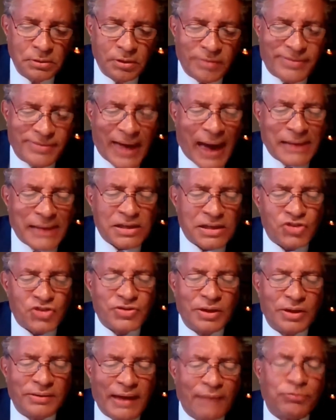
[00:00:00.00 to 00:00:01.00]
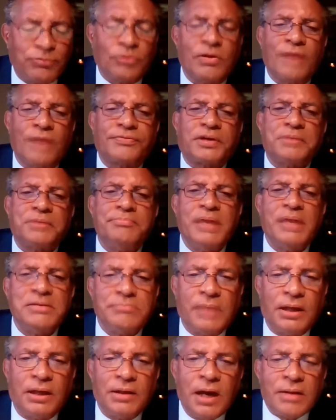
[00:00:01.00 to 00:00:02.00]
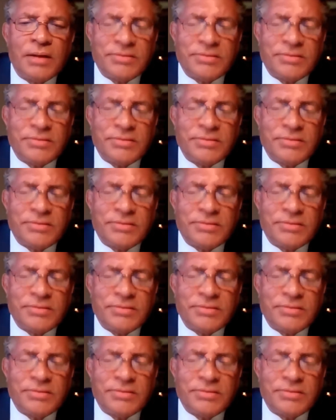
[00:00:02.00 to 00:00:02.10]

That is the level of commitment.